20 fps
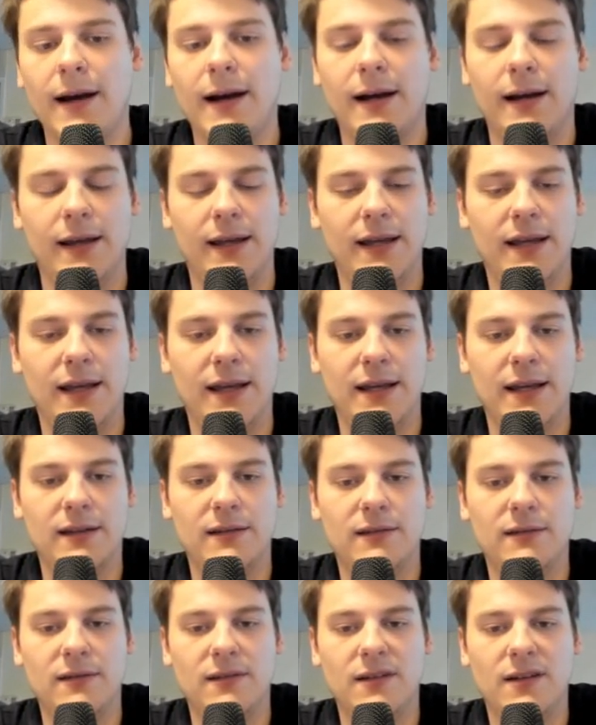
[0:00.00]

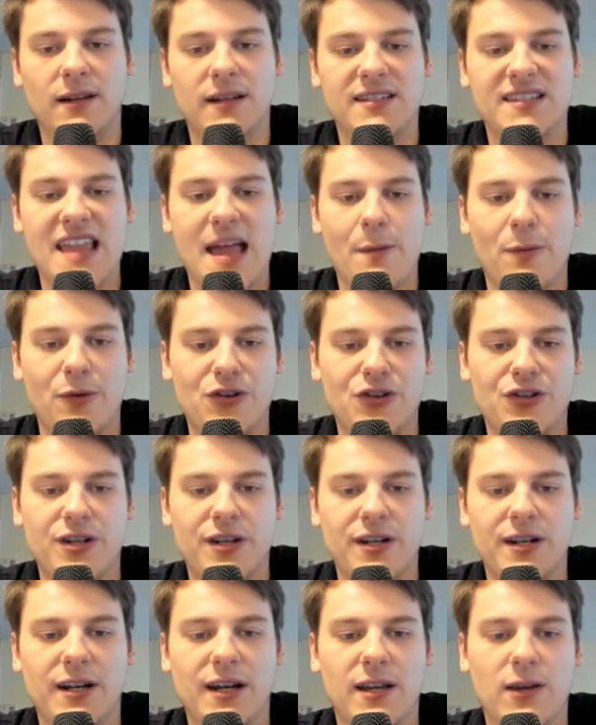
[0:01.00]
and
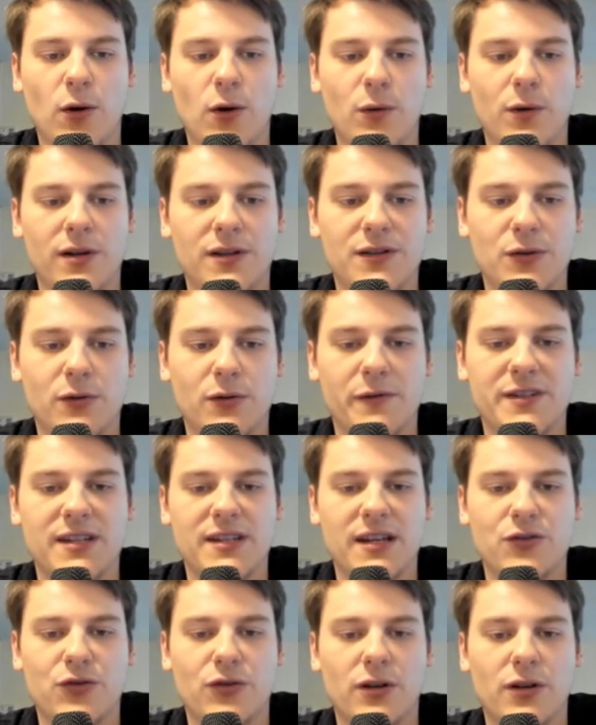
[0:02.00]
establishing a total sort of
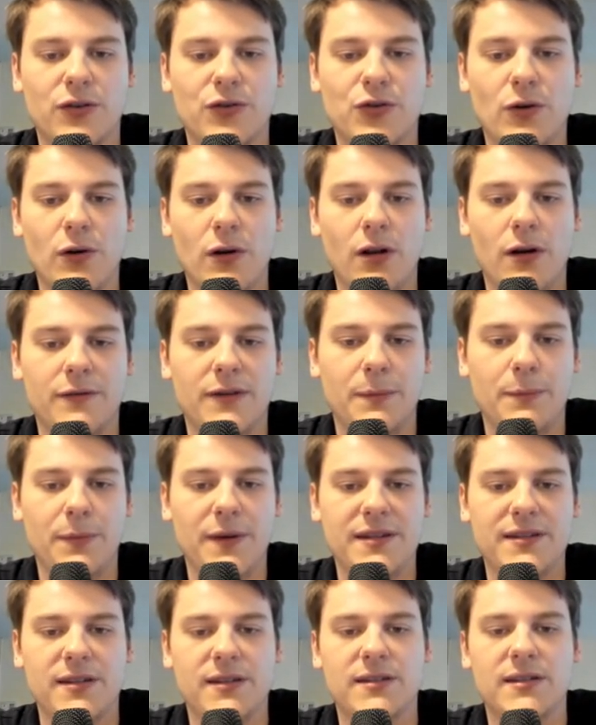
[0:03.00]
central control of the
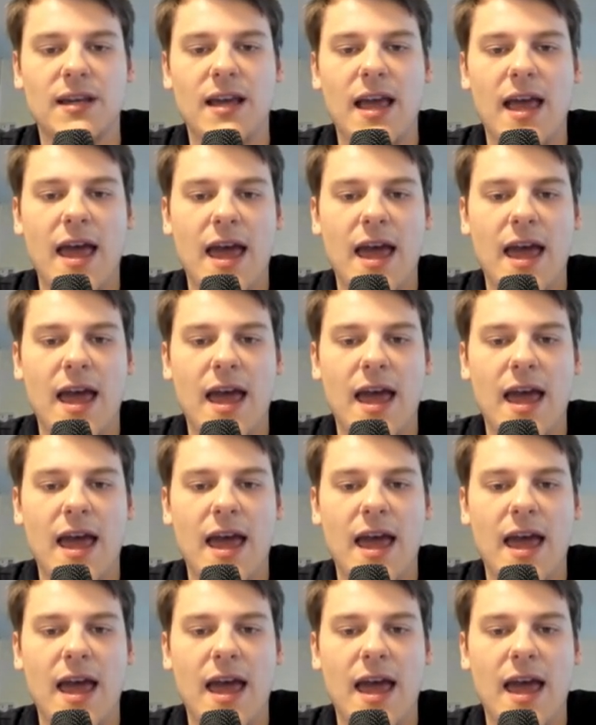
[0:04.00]
pieces.